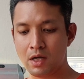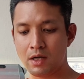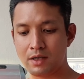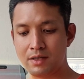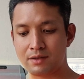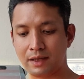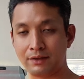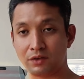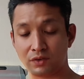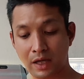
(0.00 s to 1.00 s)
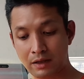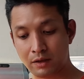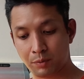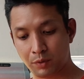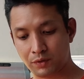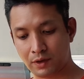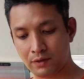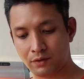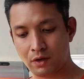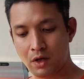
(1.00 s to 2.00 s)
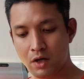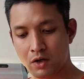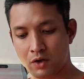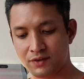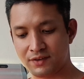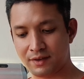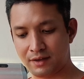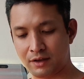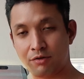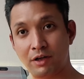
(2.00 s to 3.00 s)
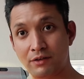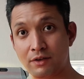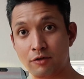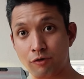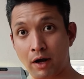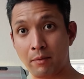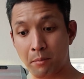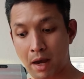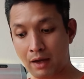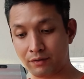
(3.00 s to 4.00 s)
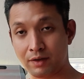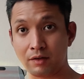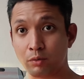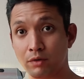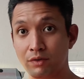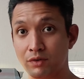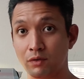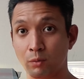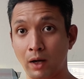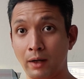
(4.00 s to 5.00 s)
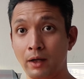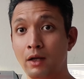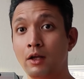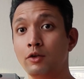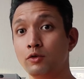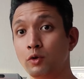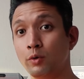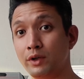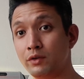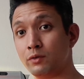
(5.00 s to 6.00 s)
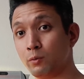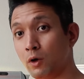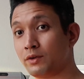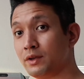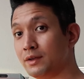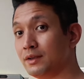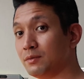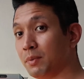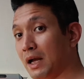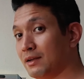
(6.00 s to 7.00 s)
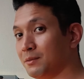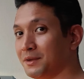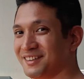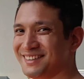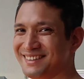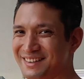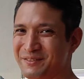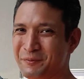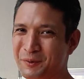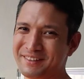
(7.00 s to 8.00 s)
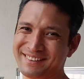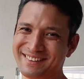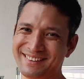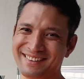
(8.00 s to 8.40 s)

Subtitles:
needs light to start the process, causes an increase in dry mass. And that's one of the reasons why you don't need to water these plants, because it's in water.